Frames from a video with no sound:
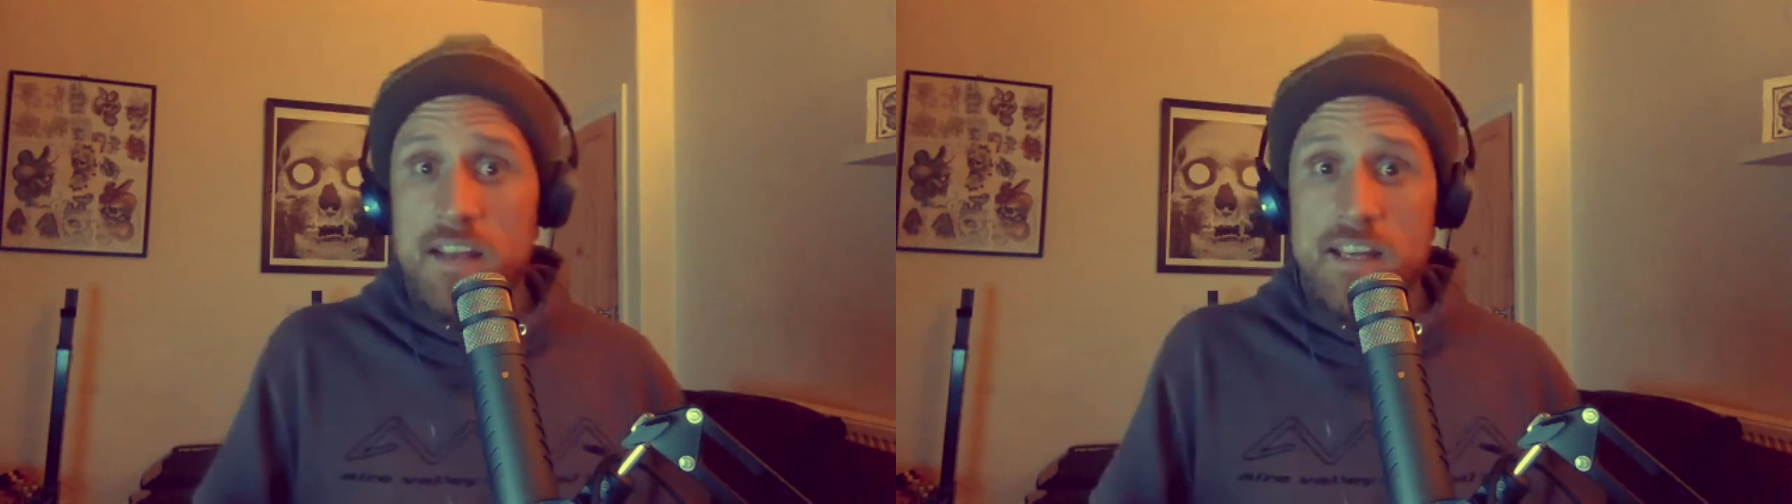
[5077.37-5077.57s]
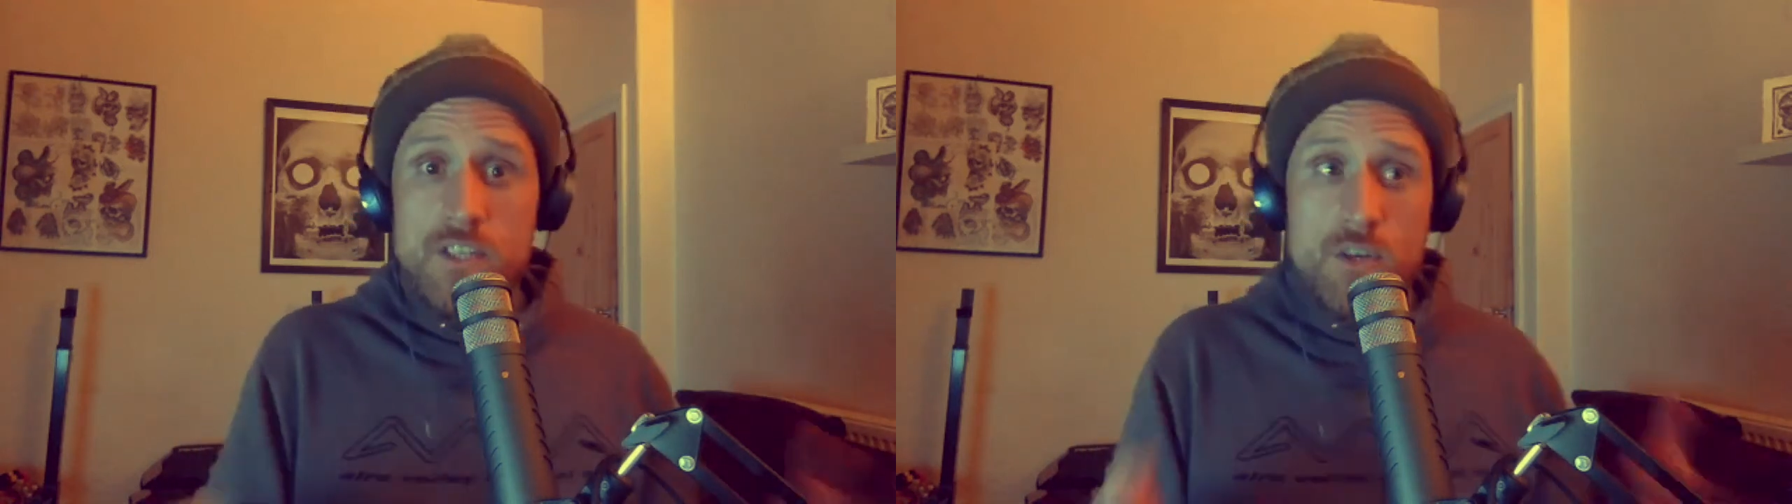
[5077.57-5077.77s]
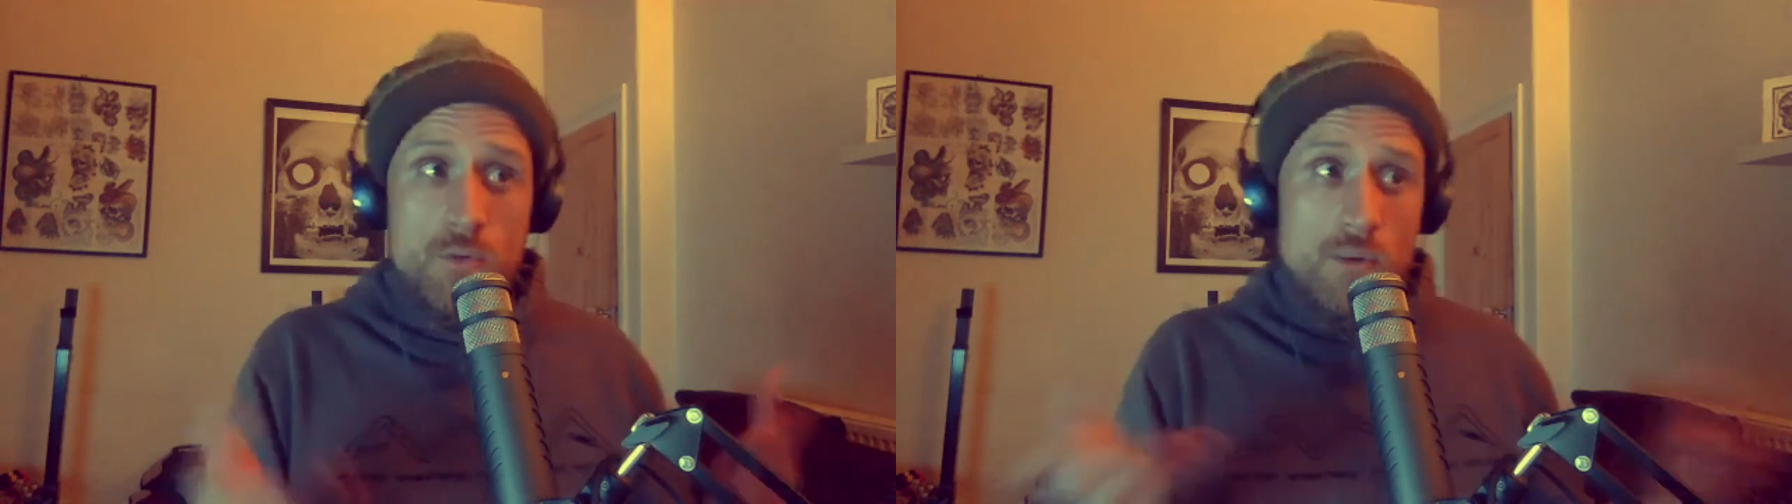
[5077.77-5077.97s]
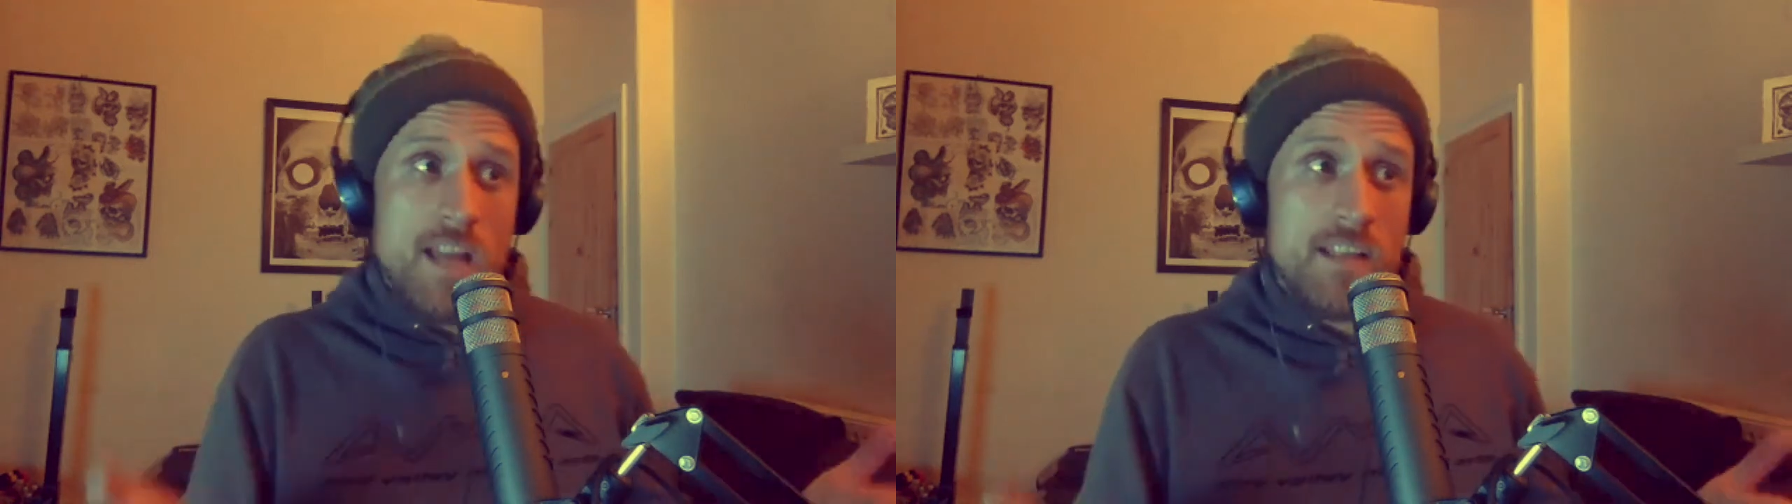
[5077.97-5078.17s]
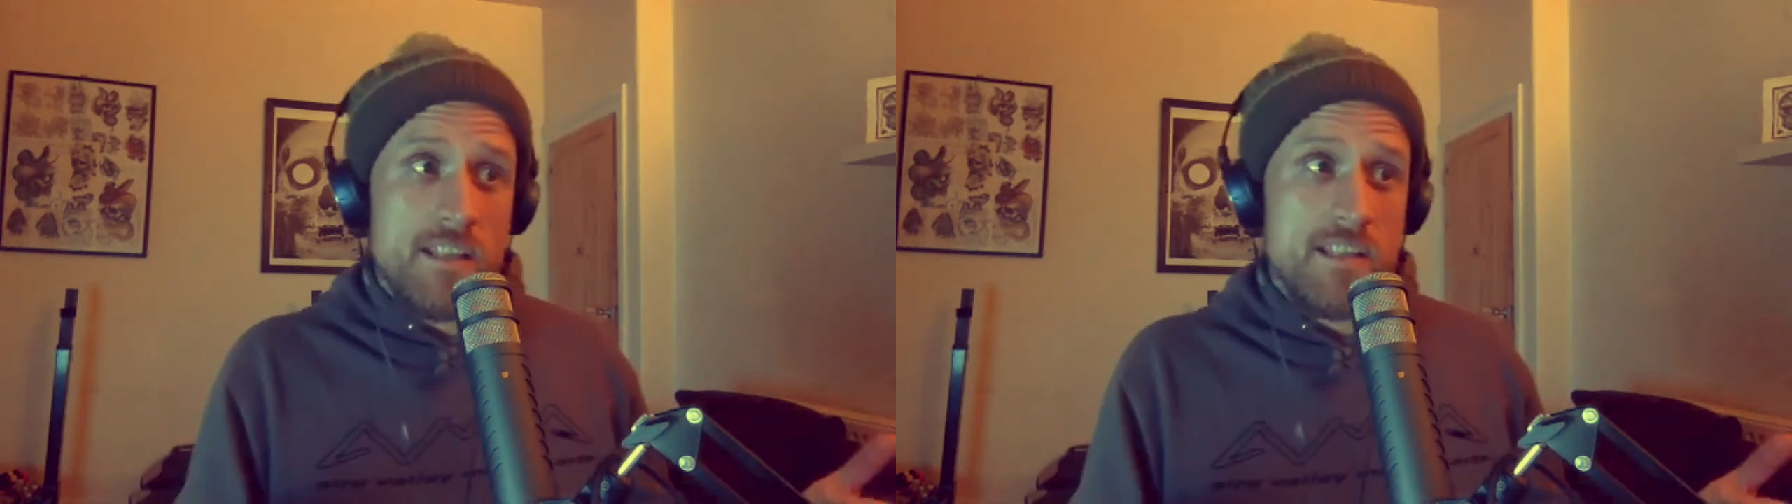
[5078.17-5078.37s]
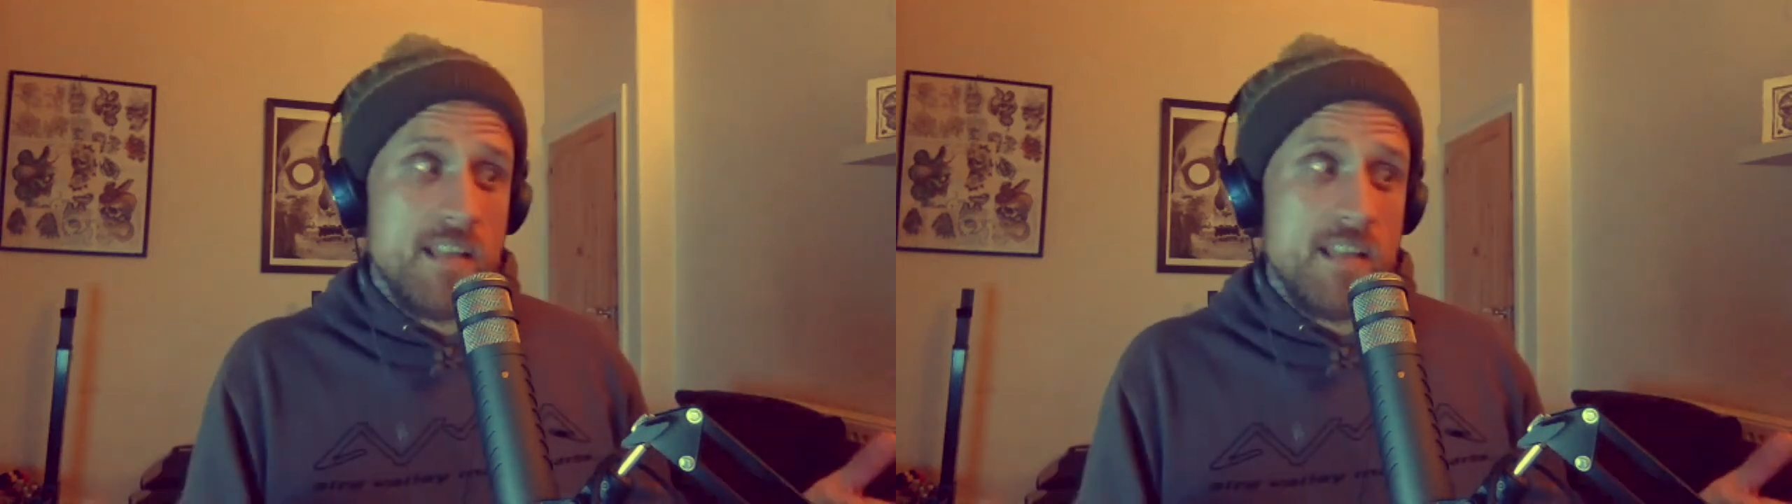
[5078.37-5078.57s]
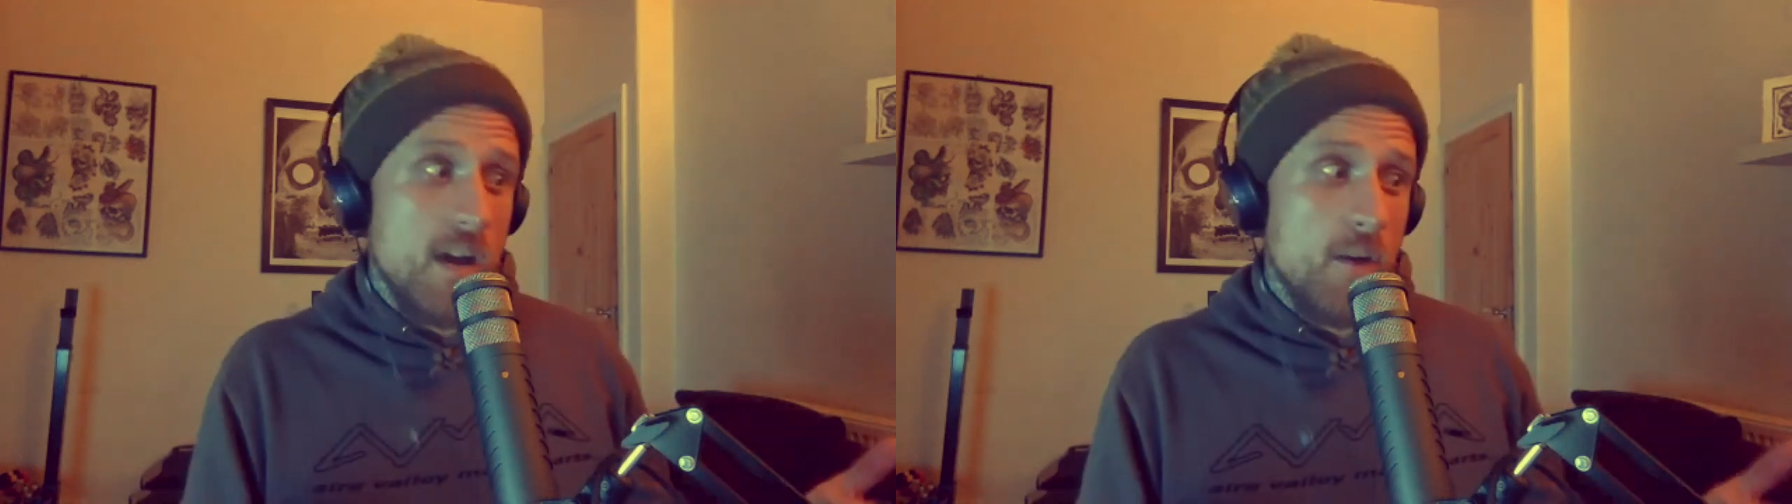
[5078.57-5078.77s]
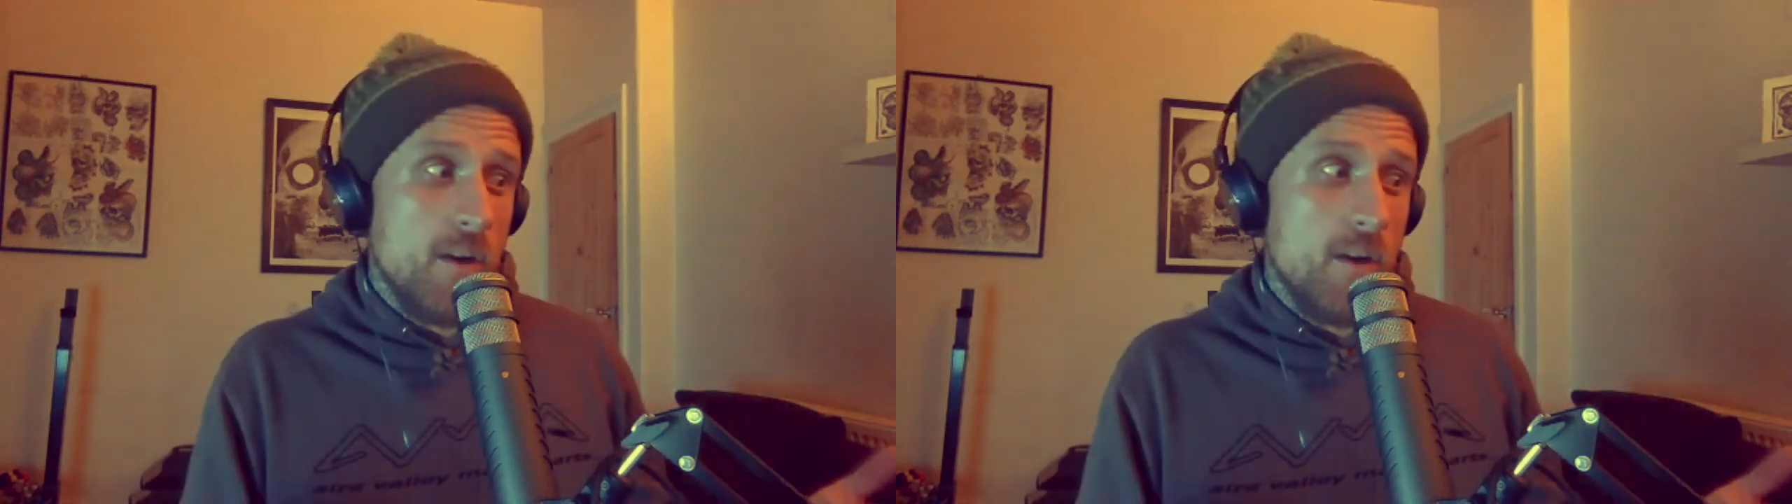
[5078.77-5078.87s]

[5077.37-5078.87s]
I need to create this now.